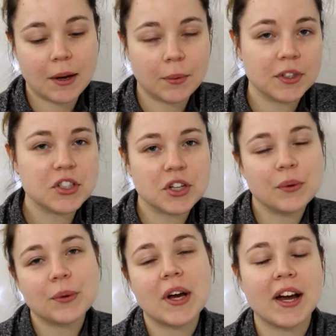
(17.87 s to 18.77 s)
I want to show
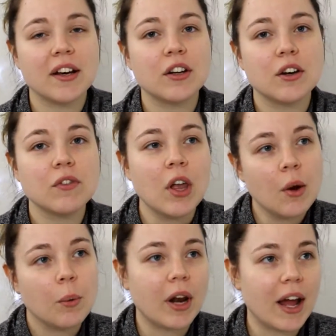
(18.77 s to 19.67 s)
you kind of
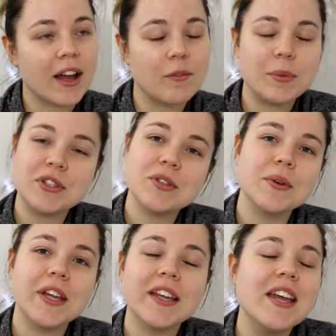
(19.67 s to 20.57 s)
what I have been
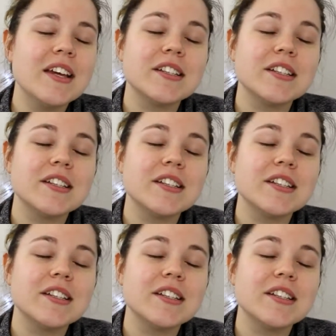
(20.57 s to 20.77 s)
doing